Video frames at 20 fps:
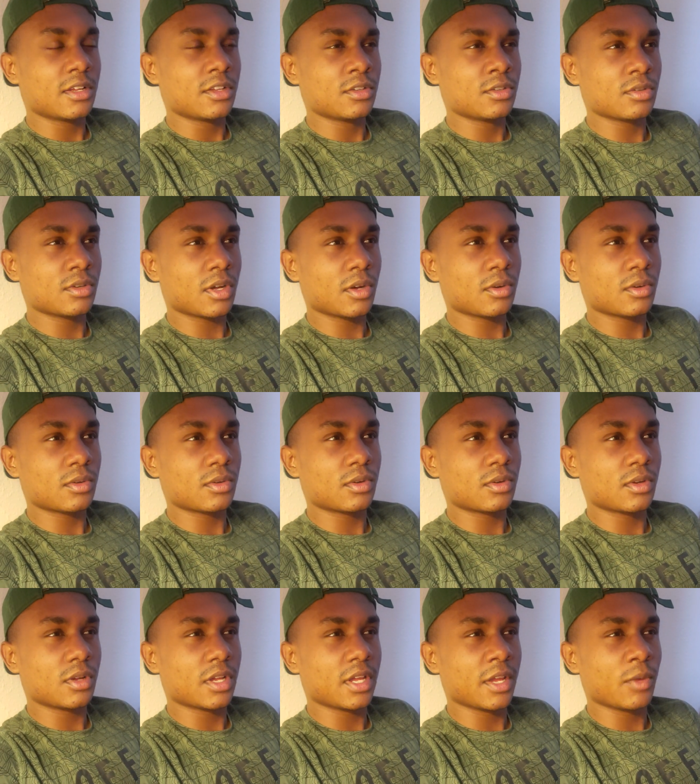And
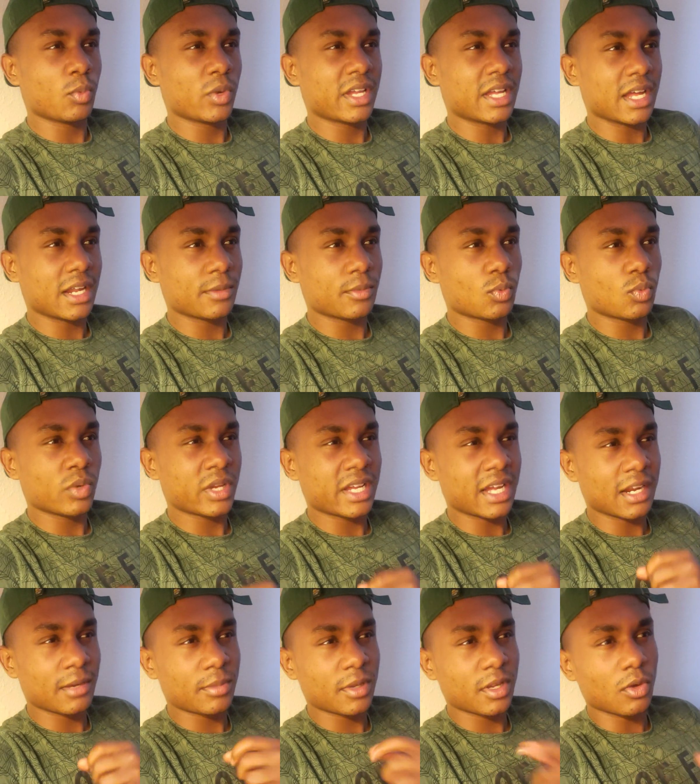we
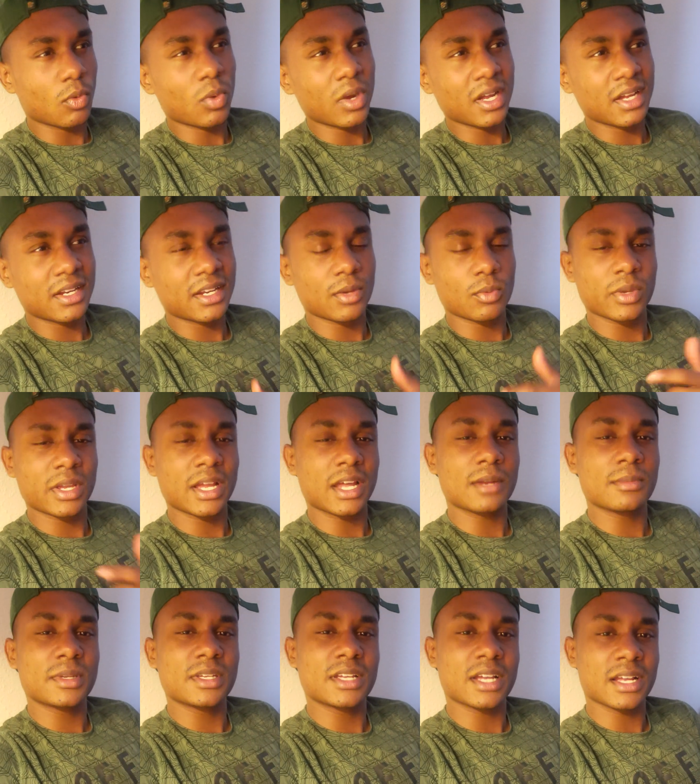gotta be aware of that. We
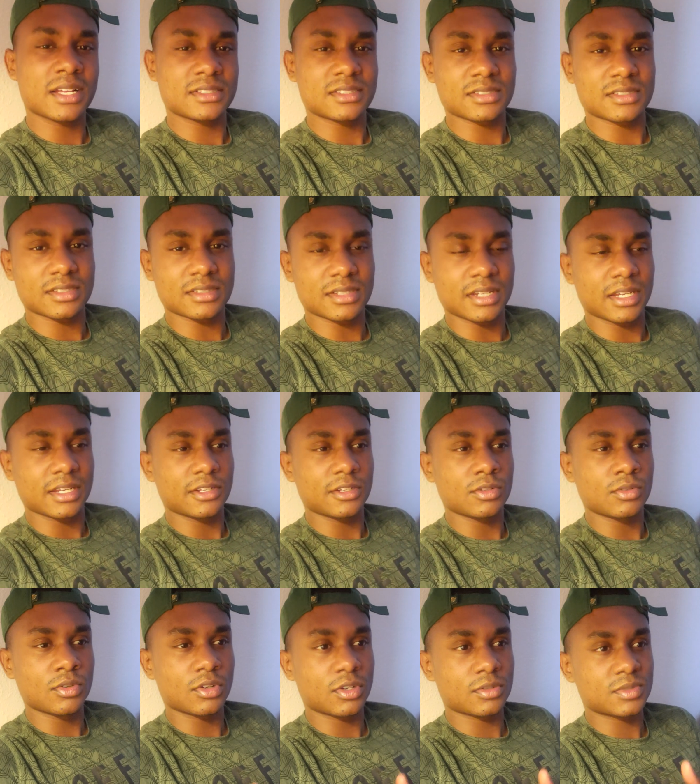gotta be conscious of that.
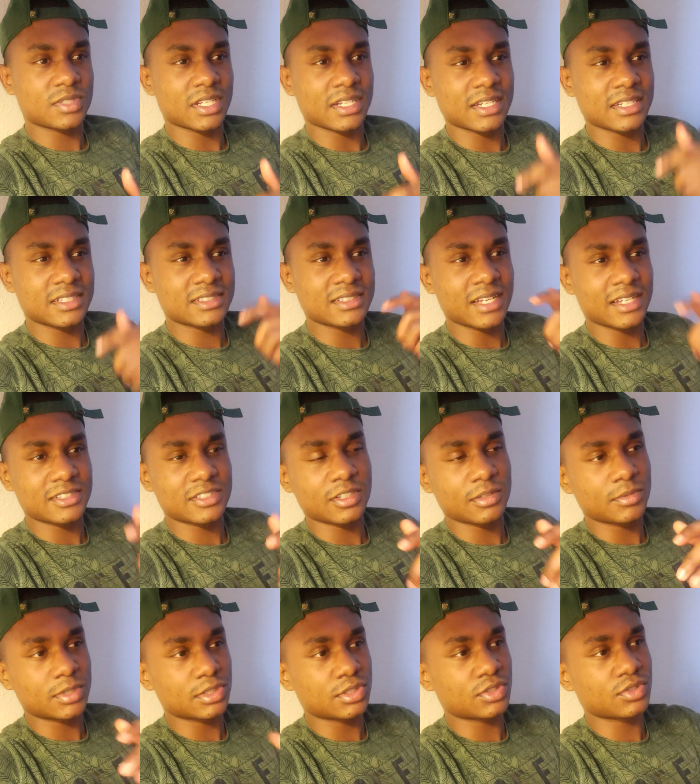You know what I'm saying? That's not
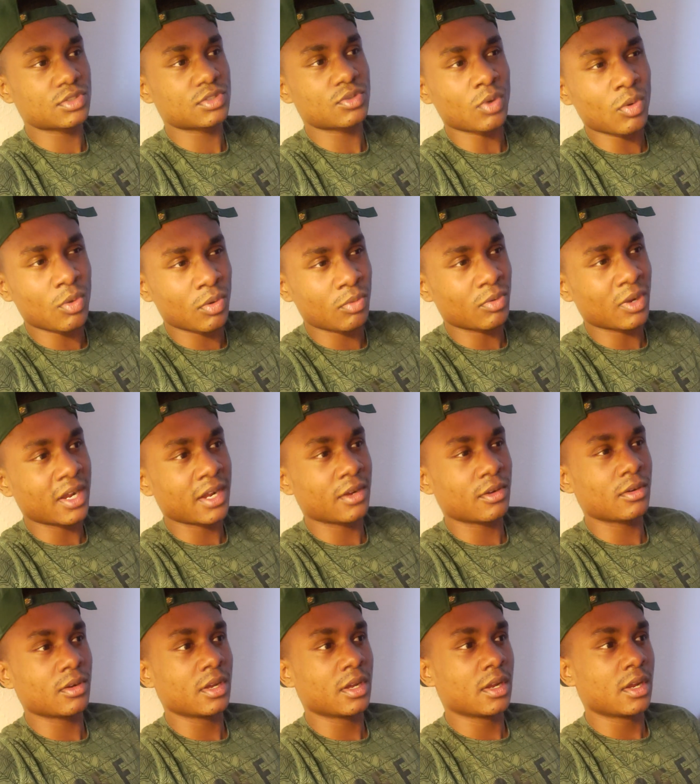something to just throw
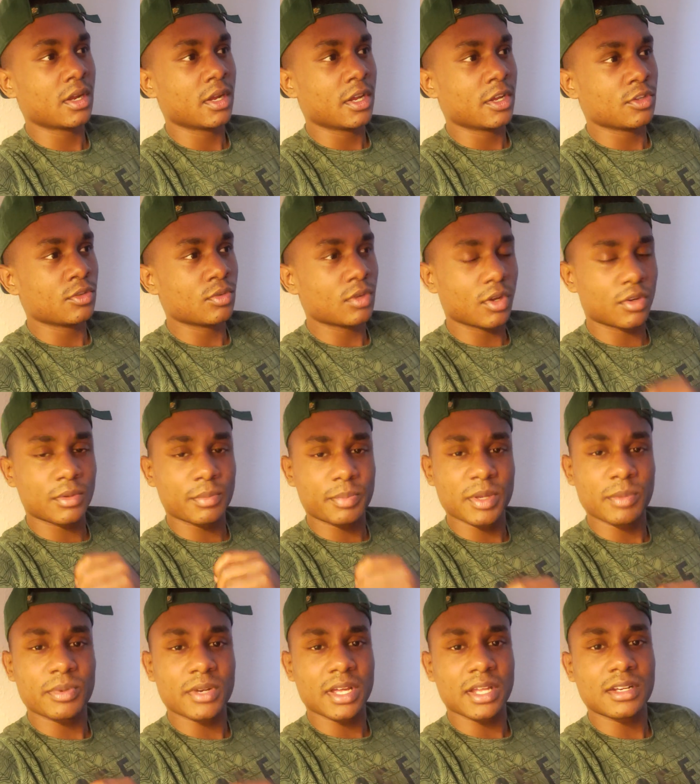around. The
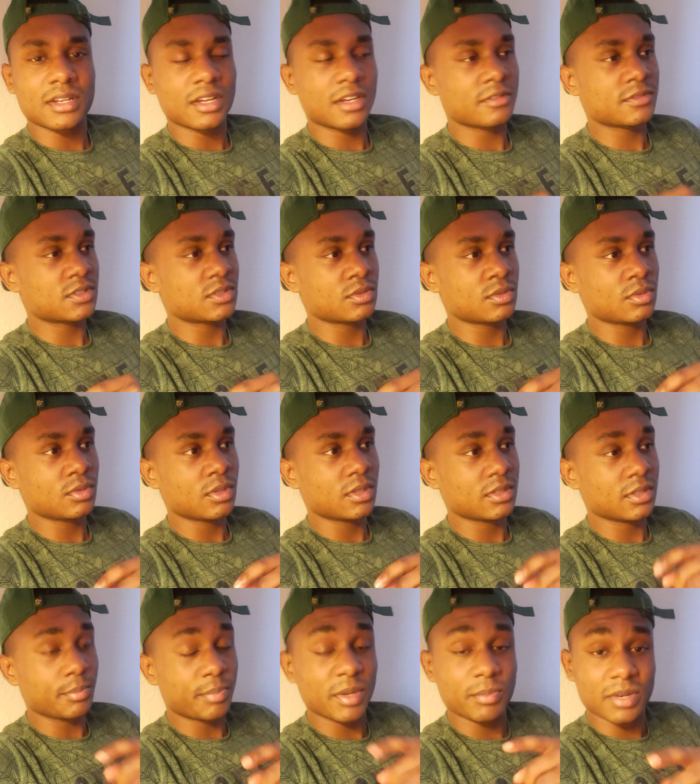people that love to you,
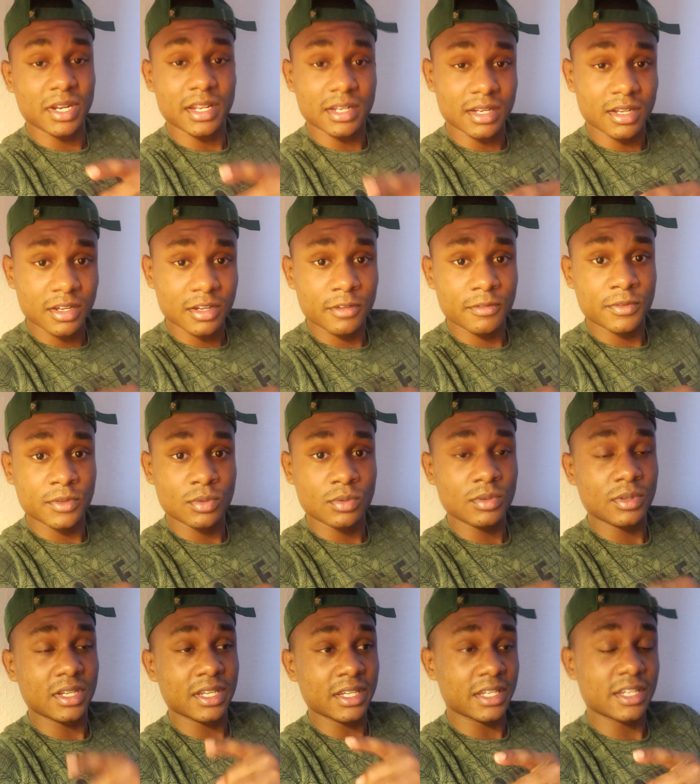the people that love
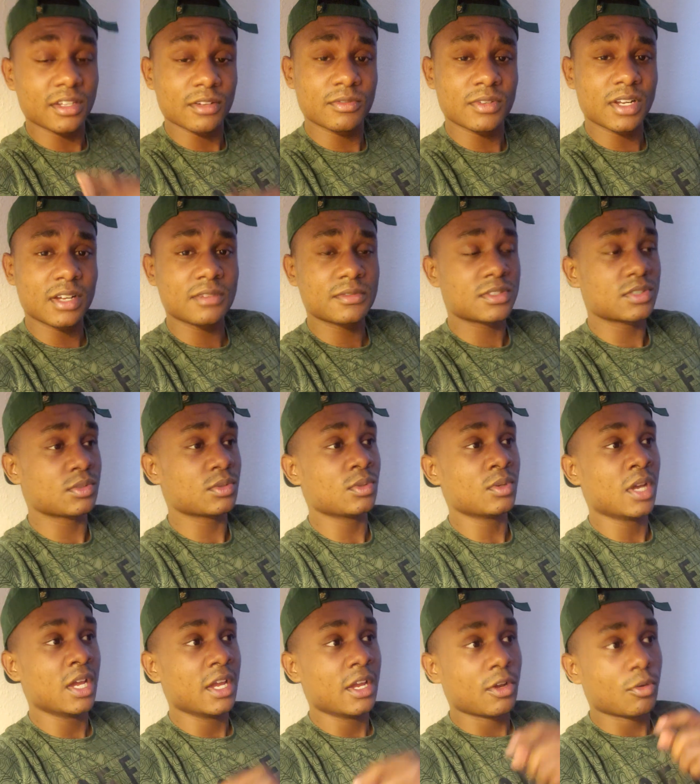you and give love to
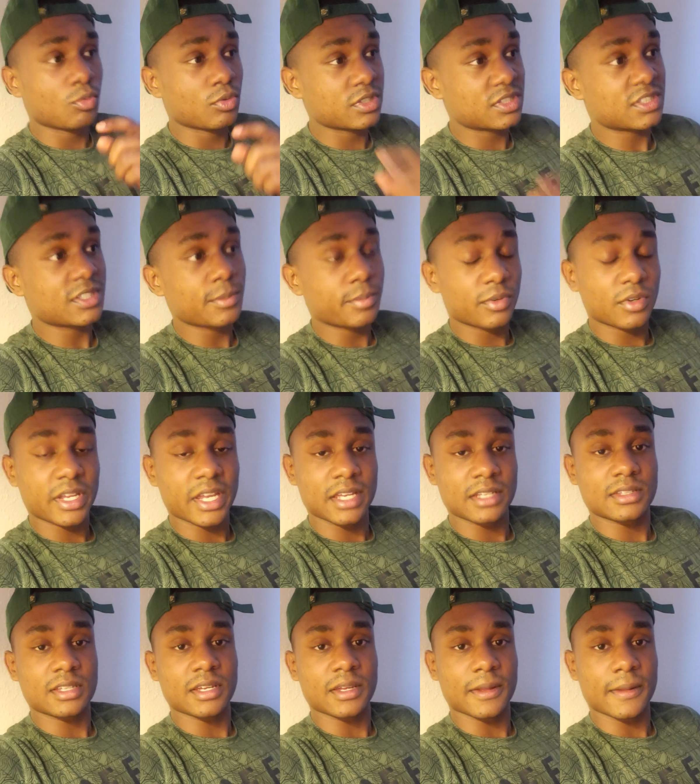you,
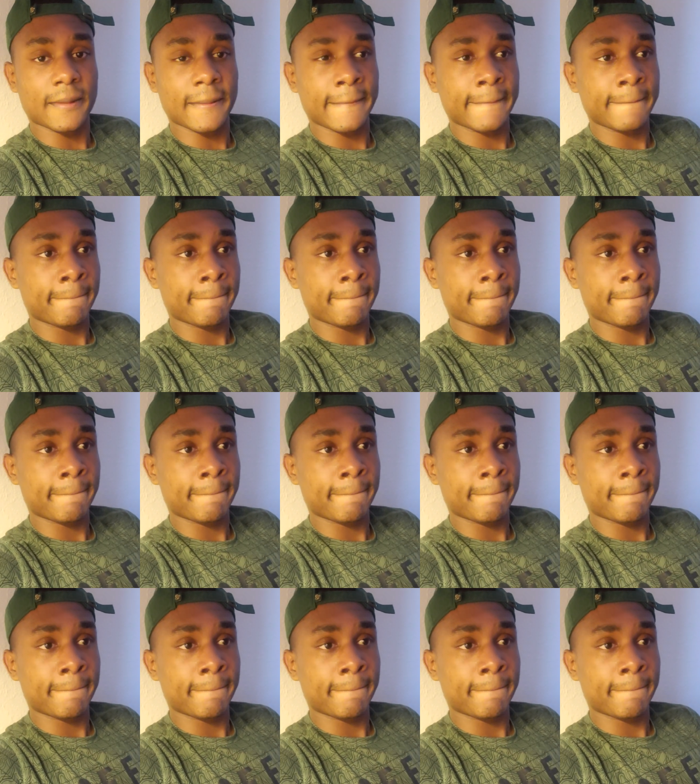reciprocate that.